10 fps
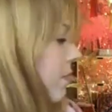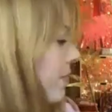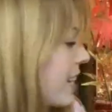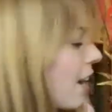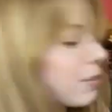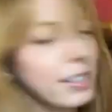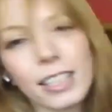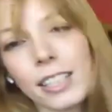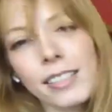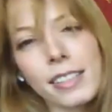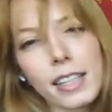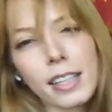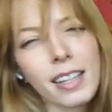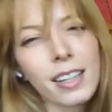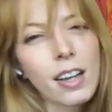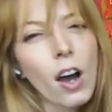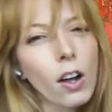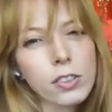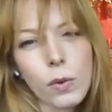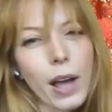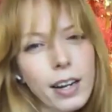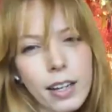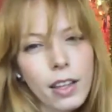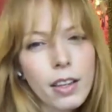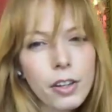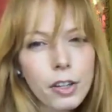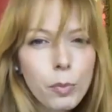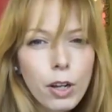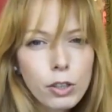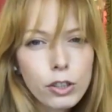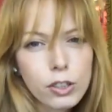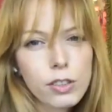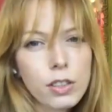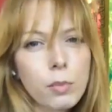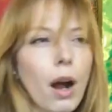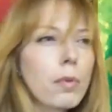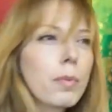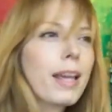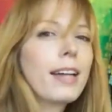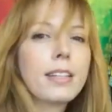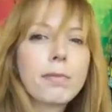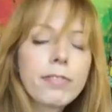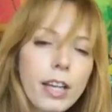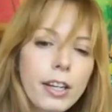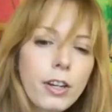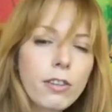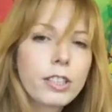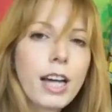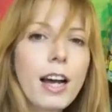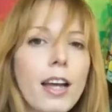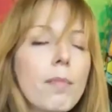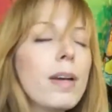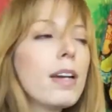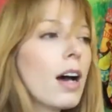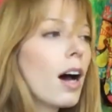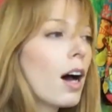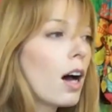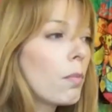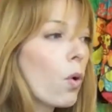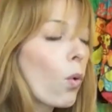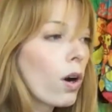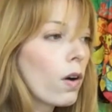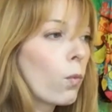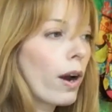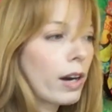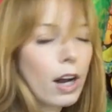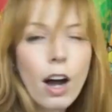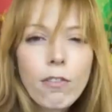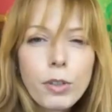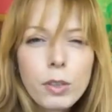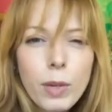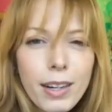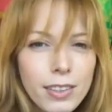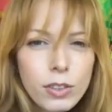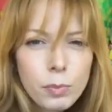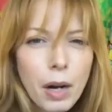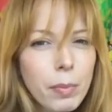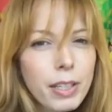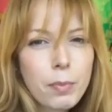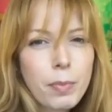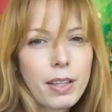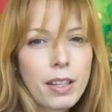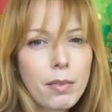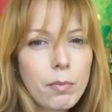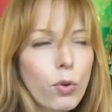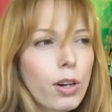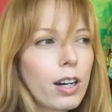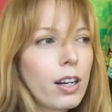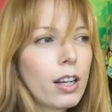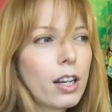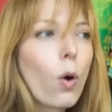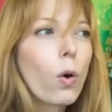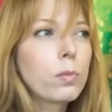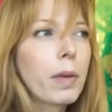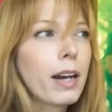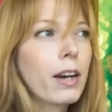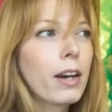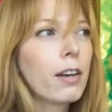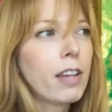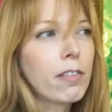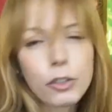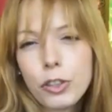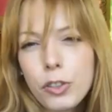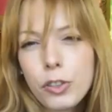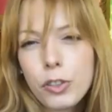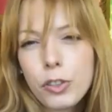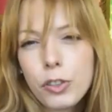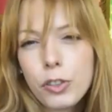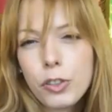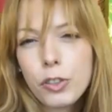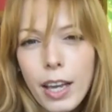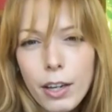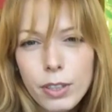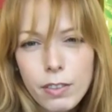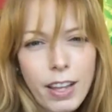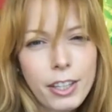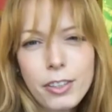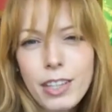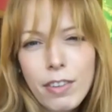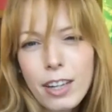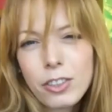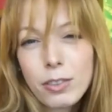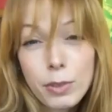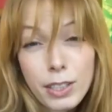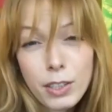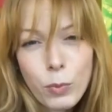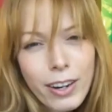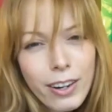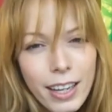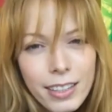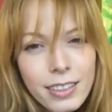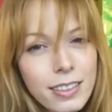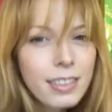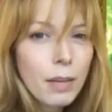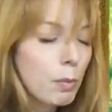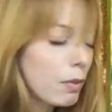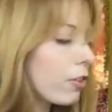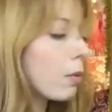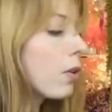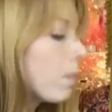not really gonna stick. Also, anything that you're gonna put on shoes, it'll probably end up fading over time, or wearing off when you wear it. So it's probably gonna be more an old pair of favorite shoes you can't get rid of that you're never actually really gonna wear again. That'd be preferable.